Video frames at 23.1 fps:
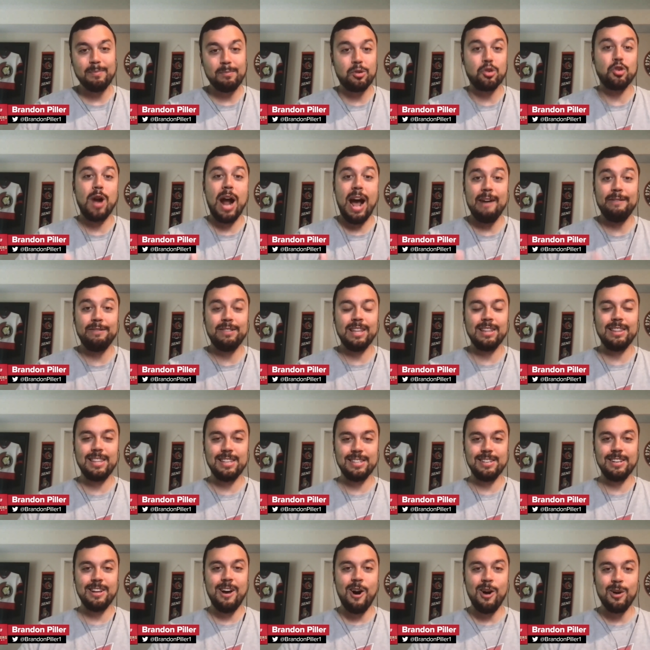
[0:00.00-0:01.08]
draft that
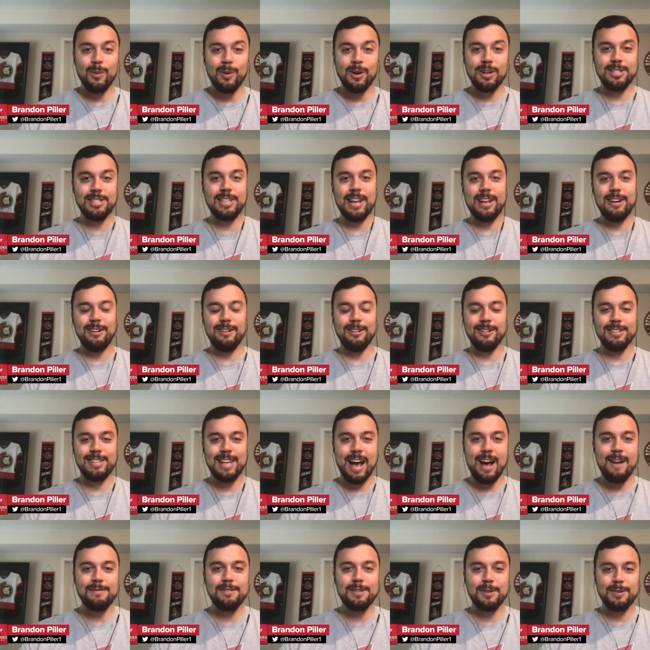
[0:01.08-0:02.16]
the Ottawa Senators
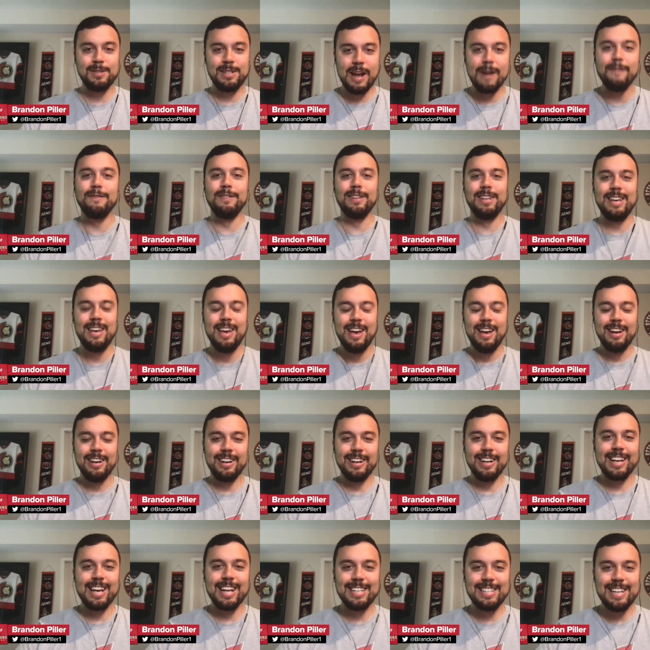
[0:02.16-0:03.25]
have. So definitely going
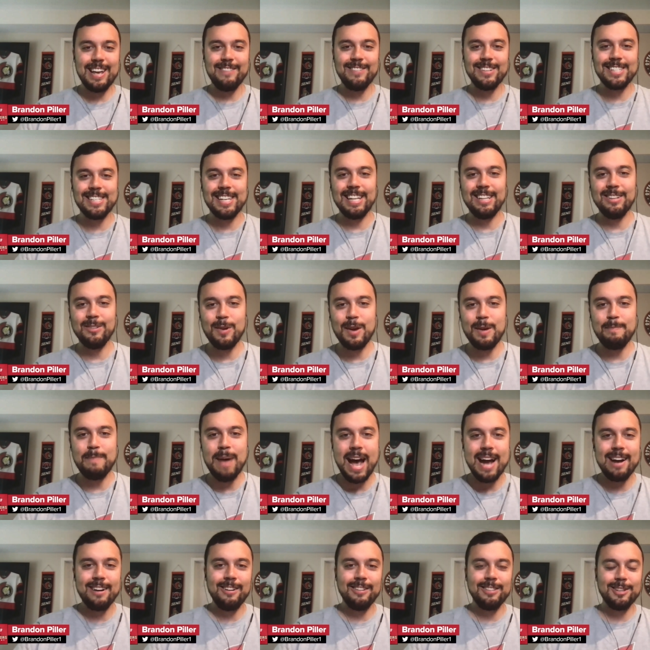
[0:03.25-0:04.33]
to get David Saint Louis
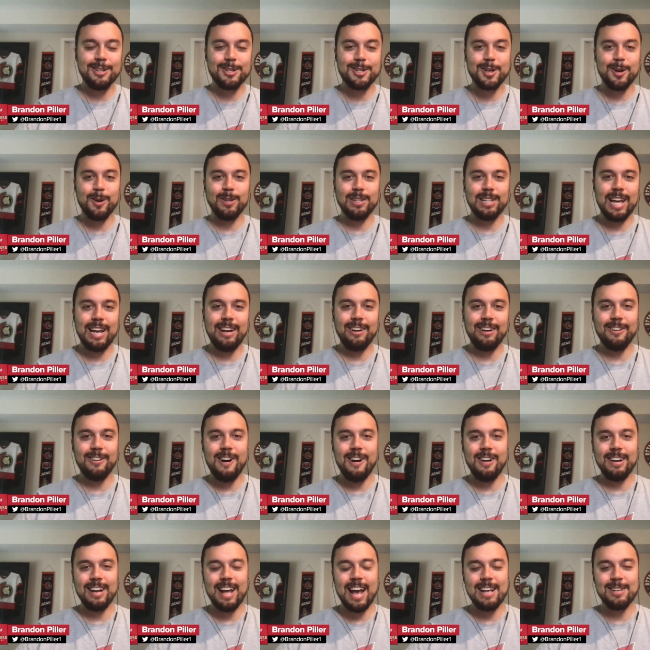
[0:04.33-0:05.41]
back on the show later
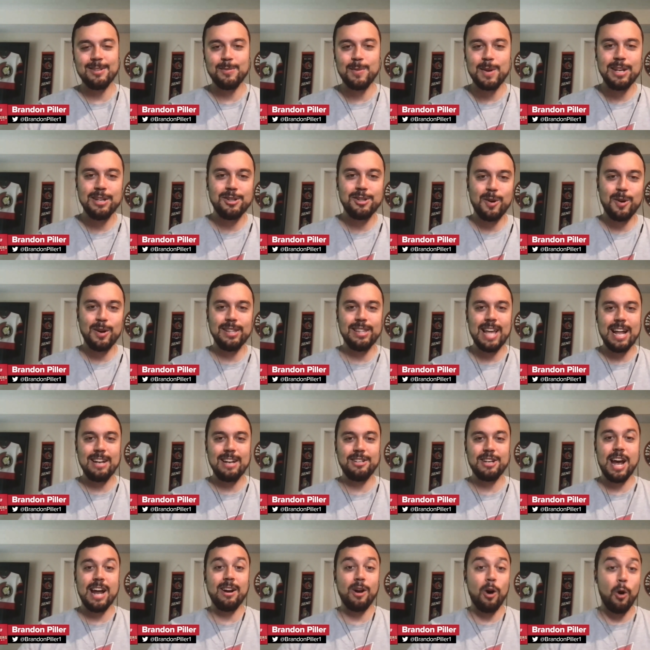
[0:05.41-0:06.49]
on, as we enjoyed that
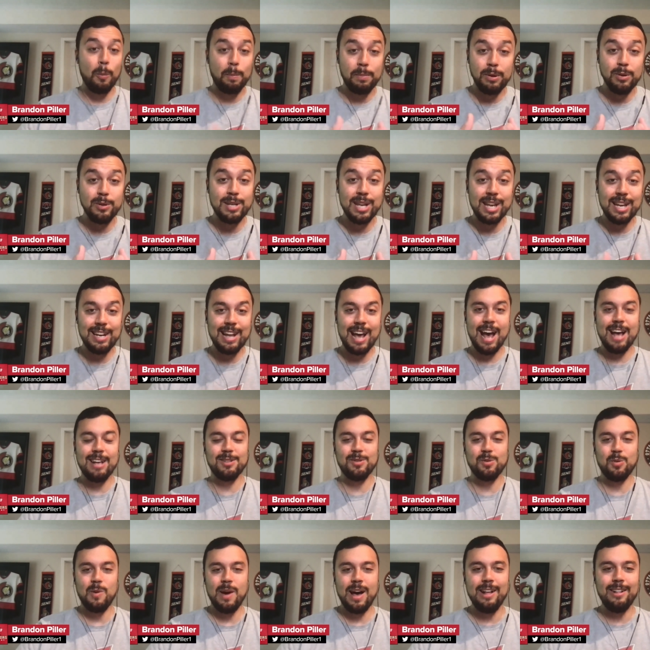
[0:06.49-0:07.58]
chat. Hope you did
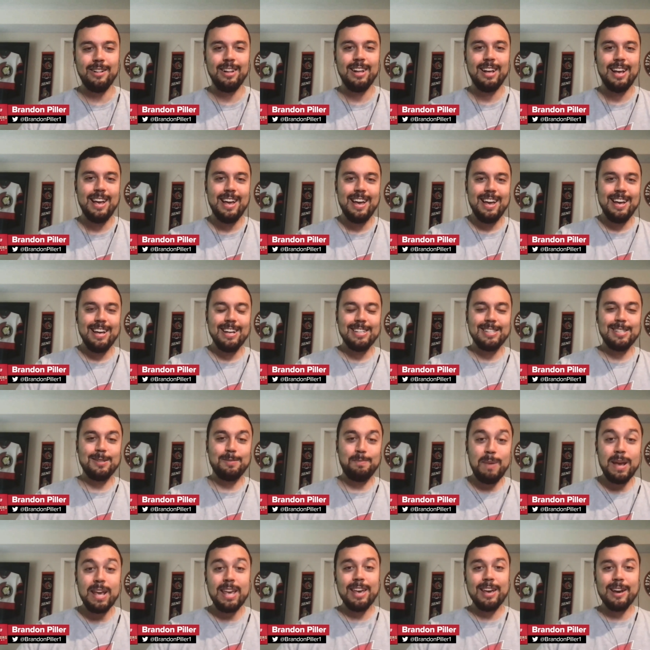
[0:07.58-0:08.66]
as well.
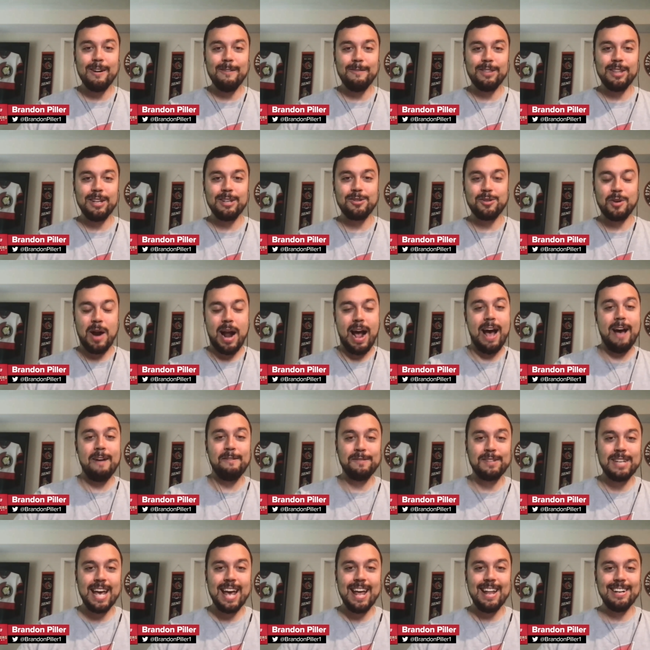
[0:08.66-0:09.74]
Speaking of the
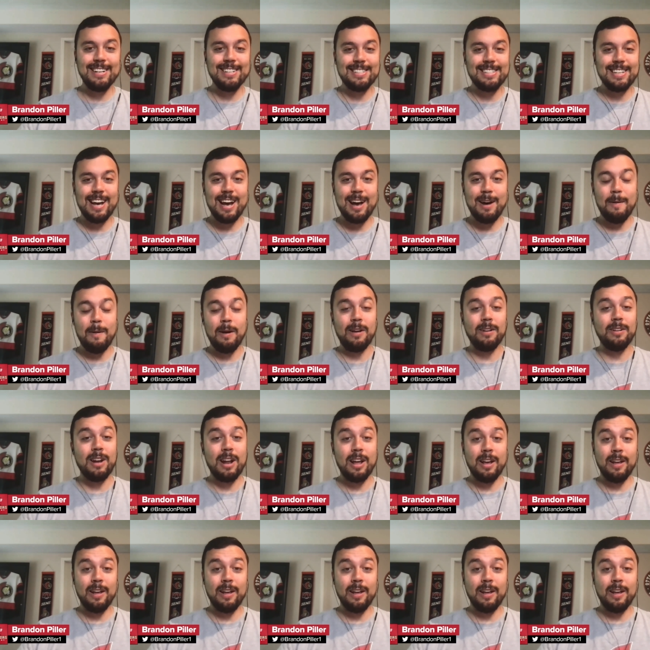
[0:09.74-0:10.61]
draft, and uh,